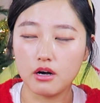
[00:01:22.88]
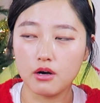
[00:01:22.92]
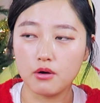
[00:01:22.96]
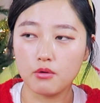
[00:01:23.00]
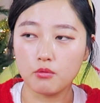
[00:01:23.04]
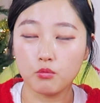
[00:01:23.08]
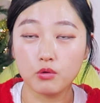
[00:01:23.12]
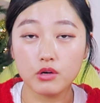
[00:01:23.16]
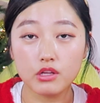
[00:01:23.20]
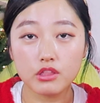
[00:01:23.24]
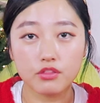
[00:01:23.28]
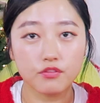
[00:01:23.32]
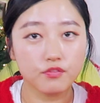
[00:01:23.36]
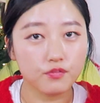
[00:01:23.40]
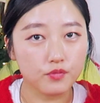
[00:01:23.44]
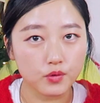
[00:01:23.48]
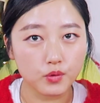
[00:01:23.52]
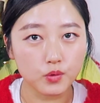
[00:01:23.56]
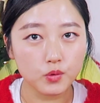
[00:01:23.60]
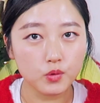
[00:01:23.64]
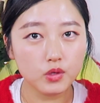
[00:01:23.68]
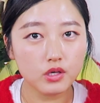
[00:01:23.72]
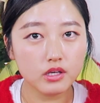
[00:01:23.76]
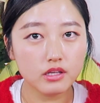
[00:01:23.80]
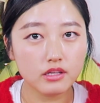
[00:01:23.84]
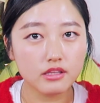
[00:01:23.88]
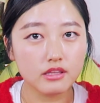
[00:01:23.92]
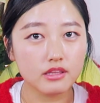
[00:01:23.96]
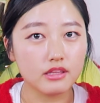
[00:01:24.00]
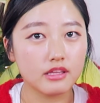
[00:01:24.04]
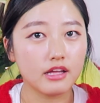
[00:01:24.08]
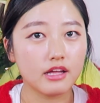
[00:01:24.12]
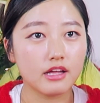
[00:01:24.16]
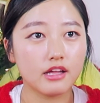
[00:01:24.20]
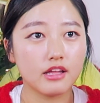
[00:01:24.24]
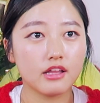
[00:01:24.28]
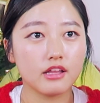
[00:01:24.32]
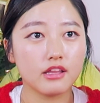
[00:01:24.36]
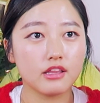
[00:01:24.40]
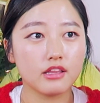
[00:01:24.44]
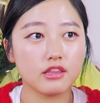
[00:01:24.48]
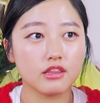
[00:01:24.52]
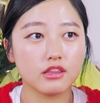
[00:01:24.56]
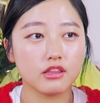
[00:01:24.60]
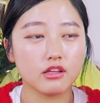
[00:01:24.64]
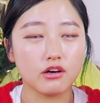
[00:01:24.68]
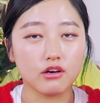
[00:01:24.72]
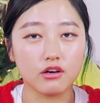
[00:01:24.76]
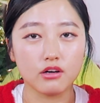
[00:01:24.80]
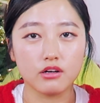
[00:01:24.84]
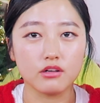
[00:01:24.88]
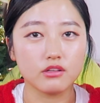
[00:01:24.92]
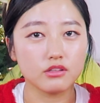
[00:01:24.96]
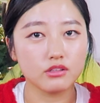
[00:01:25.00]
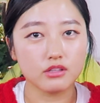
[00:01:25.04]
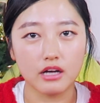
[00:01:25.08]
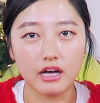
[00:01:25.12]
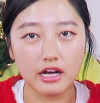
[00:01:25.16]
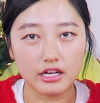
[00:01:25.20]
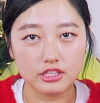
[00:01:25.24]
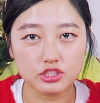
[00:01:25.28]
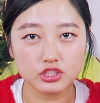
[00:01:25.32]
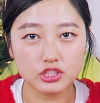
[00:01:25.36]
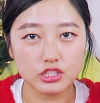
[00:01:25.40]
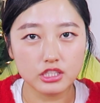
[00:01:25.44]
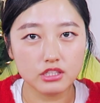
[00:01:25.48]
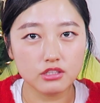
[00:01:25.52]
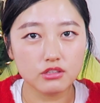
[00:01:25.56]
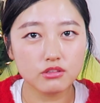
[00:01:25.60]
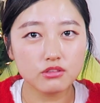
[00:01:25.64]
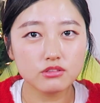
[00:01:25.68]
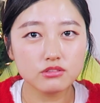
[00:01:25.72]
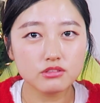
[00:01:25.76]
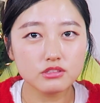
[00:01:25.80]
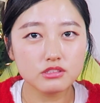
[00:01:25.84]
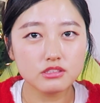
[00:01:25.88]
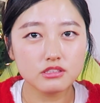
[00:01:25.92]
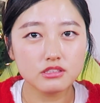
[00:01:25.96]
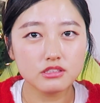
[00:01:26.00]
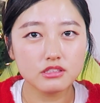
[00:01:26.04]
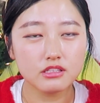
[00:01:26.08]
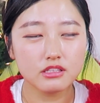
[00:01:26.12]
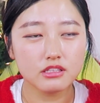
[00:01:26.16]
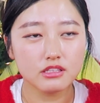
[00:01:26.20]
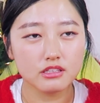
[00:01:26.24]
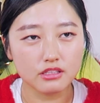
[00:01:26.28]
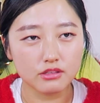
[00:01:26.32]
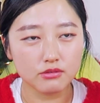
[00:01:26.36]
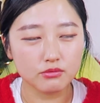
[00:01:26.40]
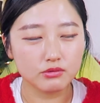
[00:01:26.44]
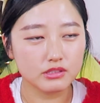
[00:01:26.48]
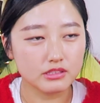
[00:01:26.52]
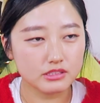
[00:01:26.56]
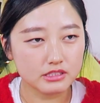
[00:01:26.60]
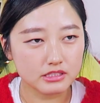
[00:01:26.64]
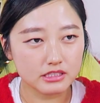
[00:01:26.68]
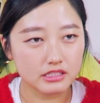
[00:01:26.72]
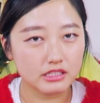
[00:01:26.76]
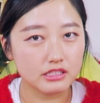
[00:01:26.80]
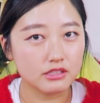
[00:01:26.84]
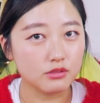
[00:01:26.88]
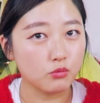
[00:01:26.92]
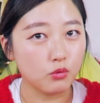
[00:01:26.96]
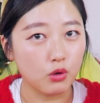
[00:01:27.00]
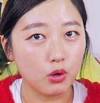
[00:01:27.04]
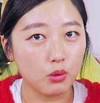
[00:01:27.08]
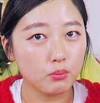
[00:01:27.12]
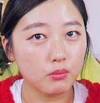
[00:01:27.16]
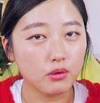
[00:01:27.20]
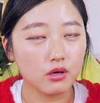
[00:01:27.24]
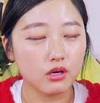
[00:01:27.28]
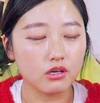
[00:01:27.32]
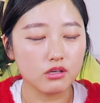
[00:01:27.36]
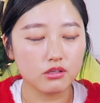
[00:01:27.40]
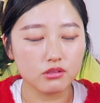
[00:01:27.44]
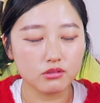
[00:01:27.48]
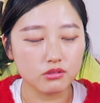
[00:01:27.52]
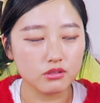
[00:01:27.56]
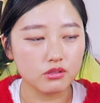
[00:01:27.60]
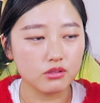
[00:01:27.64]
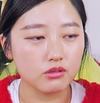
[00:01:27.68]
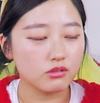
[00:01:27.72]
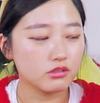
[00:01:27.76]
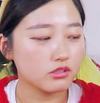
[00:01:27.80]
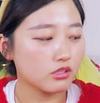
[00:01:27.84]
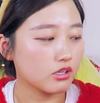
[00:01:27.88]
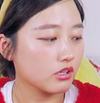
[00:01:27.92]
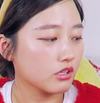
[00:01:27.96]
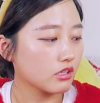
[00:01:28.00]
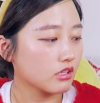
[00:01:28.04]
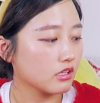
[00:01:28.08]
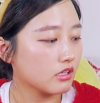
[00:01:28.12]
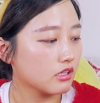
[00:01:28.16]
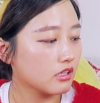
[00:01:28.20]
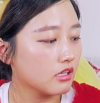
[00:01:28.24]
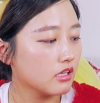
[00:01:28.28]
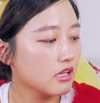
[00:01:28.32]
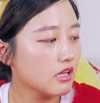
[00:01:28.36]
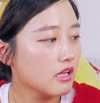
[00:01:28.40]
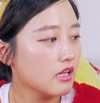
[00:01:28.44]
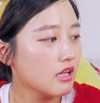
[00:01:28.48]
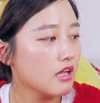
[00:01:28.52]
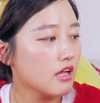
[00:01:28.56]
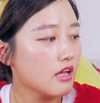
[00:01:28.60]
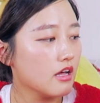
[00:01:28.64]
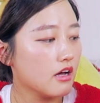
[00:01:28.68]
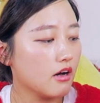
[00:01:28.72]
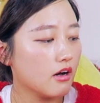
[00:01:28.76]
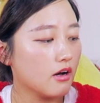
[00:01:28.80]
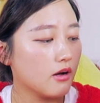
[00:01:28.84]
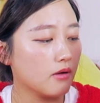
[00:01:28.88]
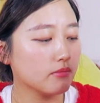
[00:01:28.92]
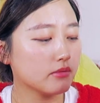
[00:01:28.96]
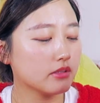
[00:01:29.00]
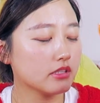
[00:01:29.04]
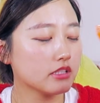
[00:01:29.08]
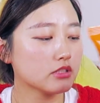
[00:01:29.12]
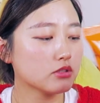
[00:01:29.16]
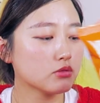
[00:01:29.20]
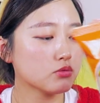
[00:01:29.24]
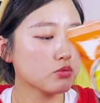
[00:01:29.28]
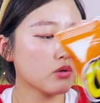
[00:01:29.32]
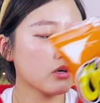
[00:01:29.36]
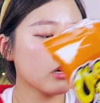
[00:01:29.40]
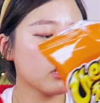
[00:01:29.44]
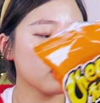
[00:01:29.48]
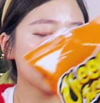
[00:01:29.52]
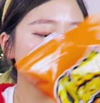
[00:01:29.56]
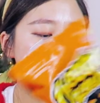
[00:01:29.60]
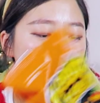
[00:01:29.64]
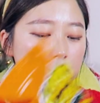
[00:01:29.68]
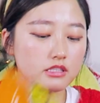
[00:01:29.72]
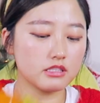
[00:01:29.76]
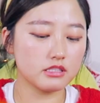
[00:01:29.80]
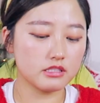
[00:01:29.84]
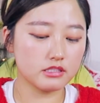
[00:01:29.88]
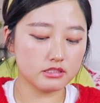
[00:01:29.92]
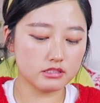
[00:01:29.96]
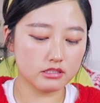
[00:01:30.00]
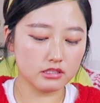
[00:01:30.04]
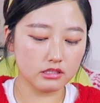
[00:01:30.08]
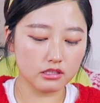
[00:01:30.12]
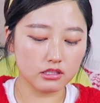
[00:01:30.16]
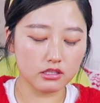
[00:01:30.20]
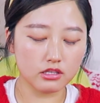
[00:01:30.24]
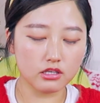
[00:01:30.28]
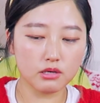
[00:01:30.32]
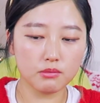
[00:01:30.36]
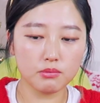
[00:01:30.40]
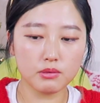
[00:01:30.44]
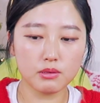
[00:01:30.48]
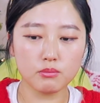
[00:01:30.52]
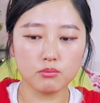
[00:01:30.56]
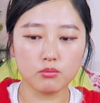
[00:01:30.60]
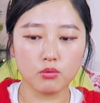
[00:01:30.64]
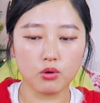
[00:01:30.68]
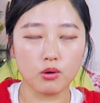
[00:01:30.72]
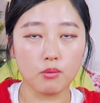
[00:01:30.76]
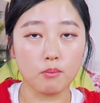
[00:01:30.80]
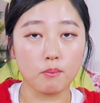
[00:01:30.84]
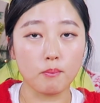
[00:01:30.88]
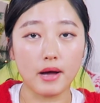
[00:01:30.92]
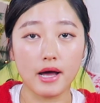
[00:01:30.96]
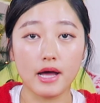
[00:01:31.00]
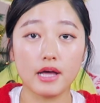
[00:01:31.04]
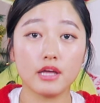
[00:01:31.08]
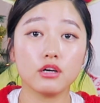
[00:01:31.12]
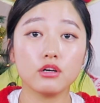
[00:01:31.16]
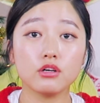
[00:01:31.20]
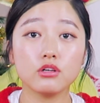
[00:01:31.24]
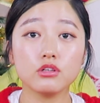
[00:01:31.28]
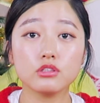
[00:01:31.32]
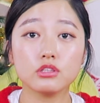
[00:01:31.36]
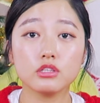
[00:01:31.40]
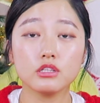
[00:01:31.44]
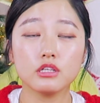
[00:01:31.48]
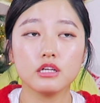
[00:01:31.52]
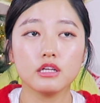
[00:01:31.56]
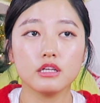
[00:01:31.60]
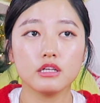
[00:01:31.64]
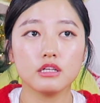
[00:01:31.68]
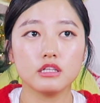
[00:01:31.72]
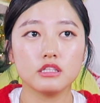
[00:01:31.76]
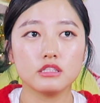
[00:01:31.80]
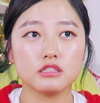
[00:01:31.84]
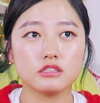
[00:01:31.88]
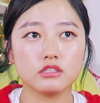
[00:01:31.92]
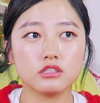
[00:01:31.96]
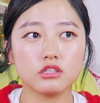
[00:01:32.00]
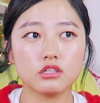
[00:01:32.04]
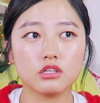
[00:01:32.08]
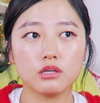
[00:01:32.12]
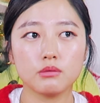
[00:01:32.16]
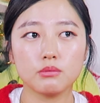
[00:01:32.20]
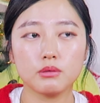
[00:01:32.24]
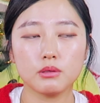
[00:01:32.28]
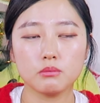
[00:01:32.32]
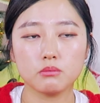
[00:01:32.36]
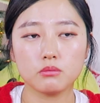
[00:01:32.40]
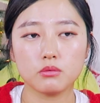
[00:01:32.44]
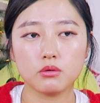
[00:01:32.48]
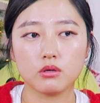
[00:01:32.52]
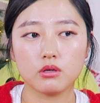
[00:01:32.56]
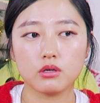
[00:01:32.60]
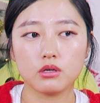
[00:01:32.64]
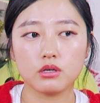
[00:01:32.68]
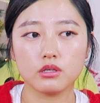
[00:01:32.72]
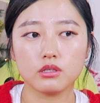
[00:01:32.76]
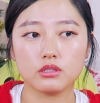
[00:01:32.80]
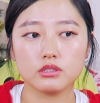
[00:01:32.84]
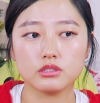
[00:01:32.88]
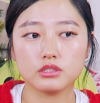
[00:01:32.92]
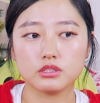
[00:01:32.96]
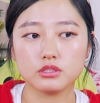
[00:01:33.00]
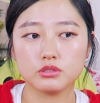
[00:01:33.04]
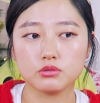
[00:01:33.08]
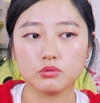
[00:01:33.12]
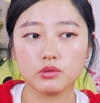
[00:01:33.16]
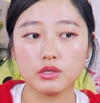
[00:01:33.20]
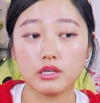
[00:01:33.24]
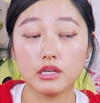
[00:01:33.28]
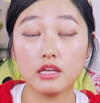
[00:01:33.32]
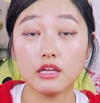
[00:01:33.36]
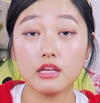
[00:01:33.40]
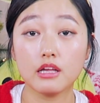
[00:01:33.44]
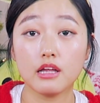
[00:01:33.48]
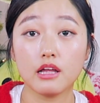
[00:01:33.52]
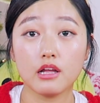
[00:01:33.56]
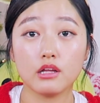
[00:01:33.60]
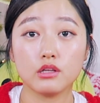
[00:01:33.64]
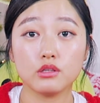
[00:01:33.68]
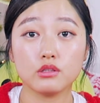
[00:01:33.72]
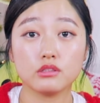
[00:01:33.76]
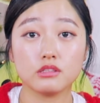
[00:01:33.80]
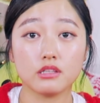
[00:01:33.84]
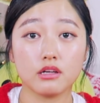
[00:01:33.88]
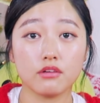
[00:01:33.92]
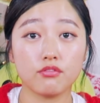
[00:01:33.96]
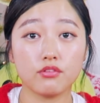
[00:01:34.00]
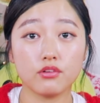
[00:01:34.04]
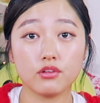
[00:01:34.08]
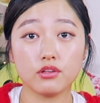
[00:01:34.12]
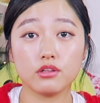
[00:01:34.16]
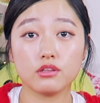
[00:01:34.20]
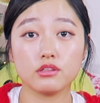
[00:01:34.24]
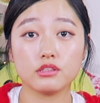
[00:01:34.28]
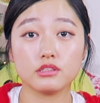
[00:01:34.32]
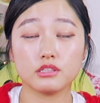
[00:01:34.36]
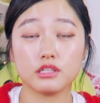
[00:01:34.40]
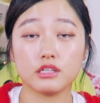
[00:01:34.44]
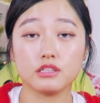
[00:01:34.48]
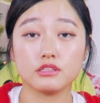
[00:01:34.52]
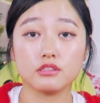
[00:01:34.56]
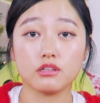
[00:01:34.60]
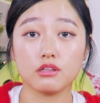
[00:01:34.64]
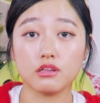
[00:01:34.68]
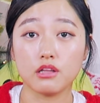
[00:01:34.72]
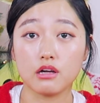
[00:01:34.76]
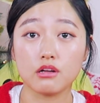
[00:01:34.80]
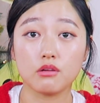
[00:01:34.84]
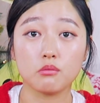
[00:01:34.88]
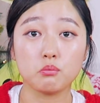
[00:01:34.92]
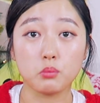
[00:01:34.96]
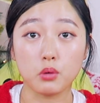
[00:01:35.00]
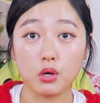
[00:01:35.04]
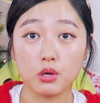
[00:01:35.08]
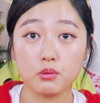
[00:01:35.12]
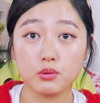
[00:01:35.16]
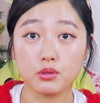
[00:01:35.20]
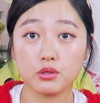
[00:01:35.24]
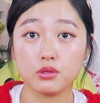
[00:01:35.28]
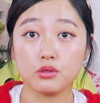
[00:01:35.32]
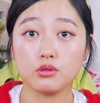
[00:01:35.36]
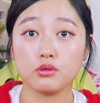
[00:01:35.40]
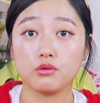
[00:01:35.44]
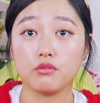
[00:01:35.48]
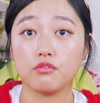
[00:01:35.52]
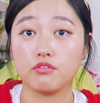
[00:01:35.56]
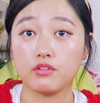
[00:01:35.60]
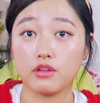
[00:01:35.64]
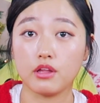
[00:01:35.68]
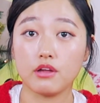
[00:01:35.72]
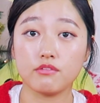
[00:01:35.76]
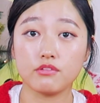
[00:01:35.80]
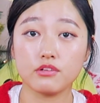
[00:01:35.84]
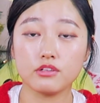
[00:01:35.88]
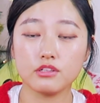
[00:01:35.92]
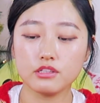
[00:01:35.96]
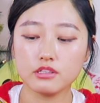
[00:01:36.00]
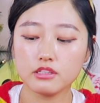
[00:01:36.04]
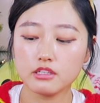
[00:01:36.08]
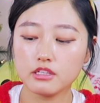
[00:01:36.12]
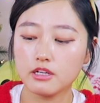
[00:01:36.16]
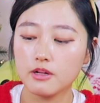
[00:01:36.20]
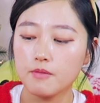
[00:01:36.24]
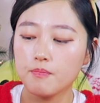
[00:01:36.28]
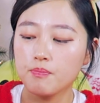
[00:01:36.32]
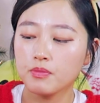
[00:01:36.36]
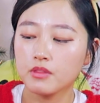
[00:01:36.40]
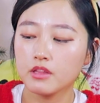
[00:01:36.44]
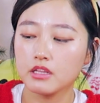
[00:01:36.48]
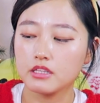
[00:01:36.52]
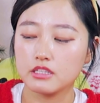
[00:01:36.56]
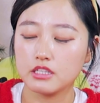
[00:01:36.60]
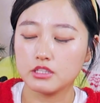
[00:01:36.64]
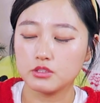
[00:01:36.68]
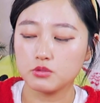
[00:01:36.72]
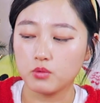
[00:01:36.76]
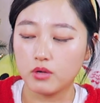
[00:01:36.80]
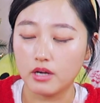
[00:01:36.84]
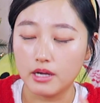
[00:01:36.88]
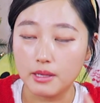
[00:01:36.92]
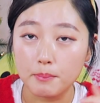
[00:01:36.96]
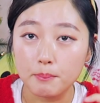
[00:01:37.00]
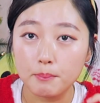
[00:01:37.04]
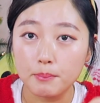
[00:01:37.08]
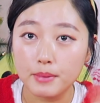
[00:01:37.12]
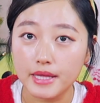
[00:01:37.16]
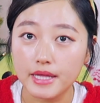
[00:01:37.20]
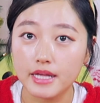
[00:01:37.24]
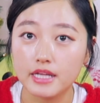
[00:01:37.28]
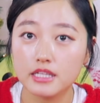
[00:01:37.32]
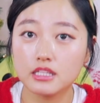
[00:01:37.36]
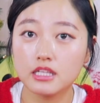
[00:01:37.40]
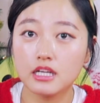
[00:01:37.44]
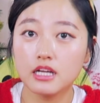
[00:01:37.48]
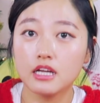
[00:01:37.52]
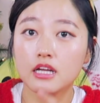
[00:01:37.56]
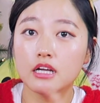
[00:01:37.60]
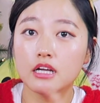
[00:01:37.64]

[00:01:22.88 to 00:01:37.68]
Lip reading: with food than the hot Cheetos that we see in Walmart or Target. This one is a little bit more mild. It's a little bit more sweet, and you definitely taste a lot of barbecue flavor in that. That's why I picked